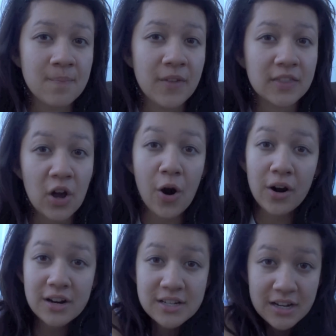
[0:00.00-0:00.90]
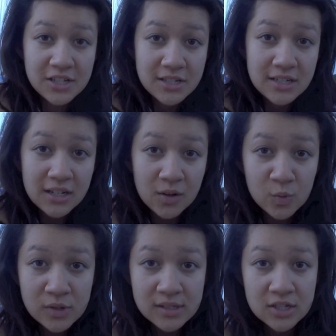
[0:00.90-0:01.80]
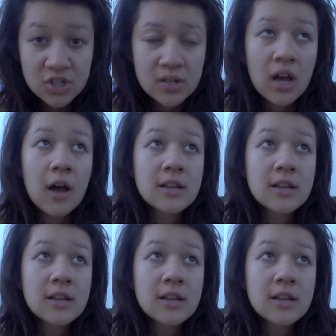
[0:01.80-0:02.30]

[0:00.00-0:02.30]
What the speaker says: Like the architecture was just